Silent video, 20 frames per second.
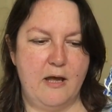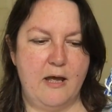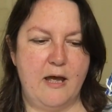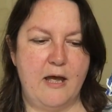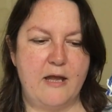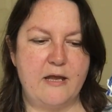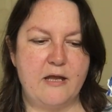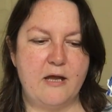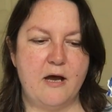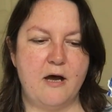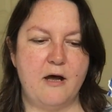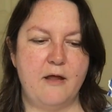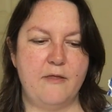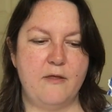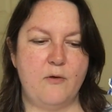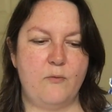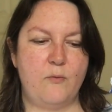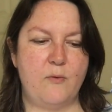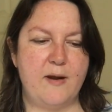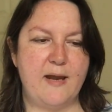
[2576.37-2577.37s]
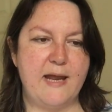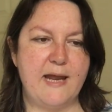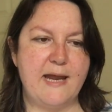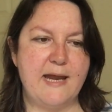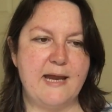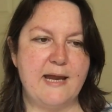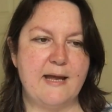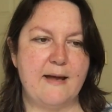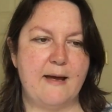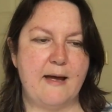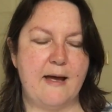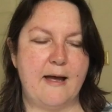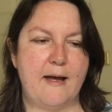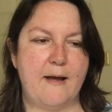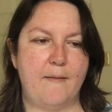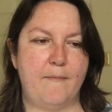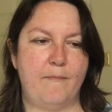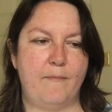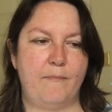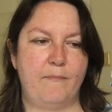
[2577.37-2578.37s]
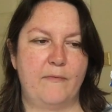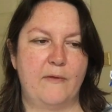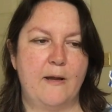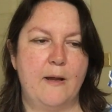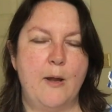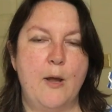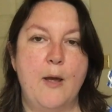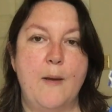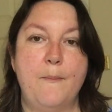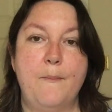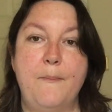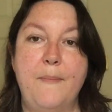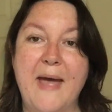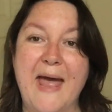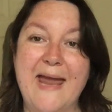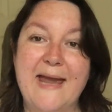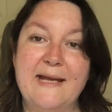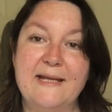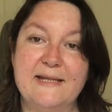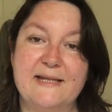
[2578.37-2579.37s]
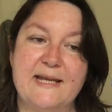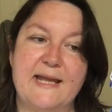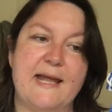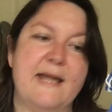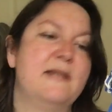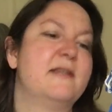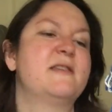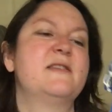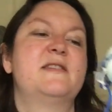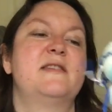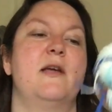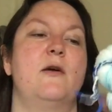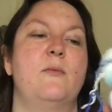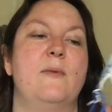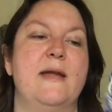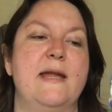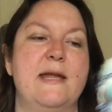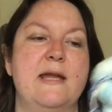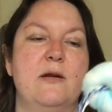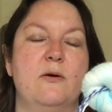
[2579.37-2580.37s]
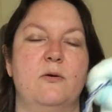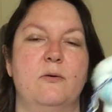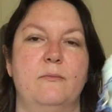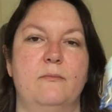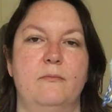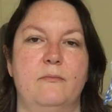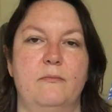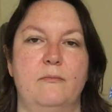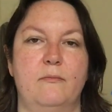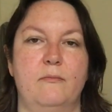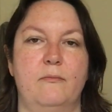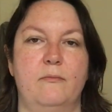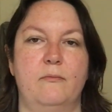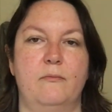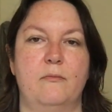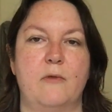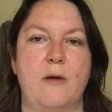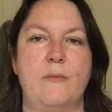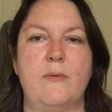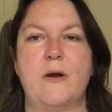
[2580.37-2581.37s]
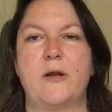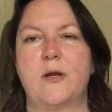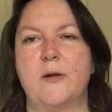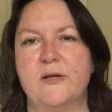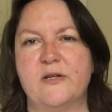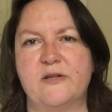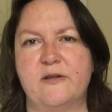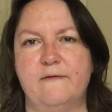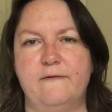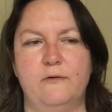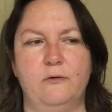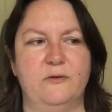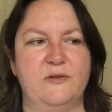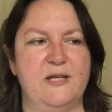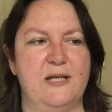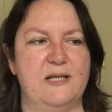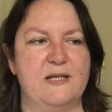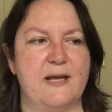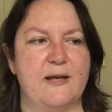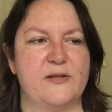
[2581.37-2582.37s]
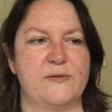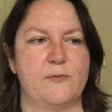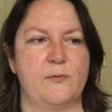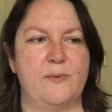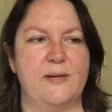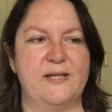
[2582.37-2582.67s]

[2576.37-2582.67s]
a yarn that we painted. So I won't go into the full details, but we